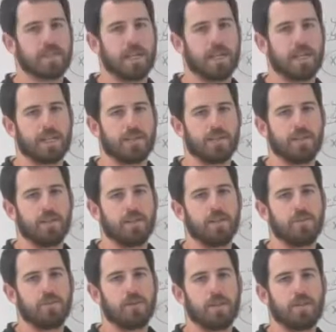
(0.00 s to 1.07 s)
sign.
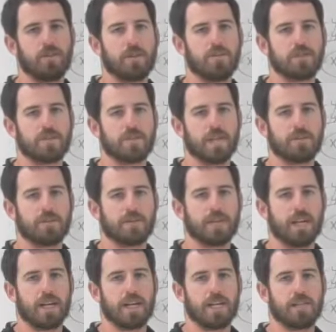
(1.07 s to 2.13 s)
Whenever you have the same
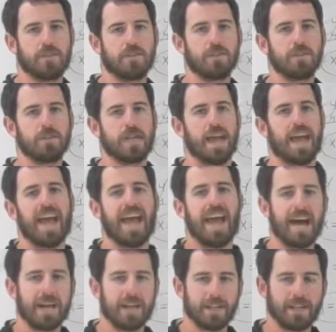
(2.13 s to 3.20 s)
sign, you need to
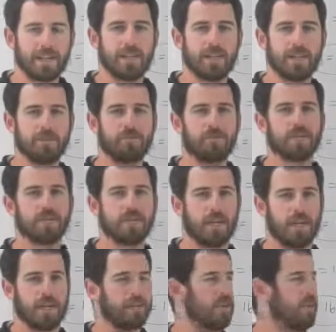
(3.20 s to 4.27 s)
add and keep the
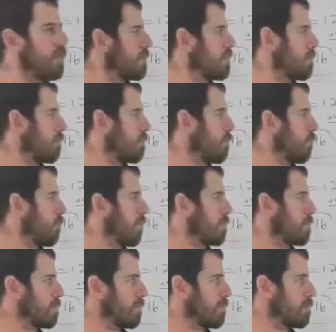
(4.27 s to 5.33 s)
sign. So 4
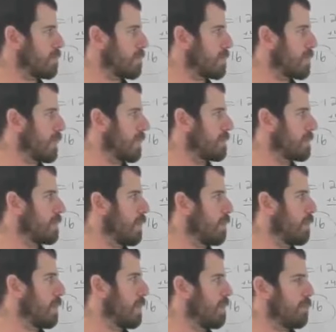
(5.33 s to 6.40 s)
plus 2 gives me 6, and
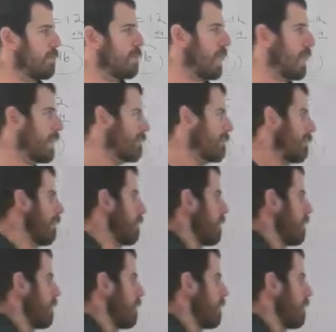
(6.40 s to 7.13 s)
we keep the negative,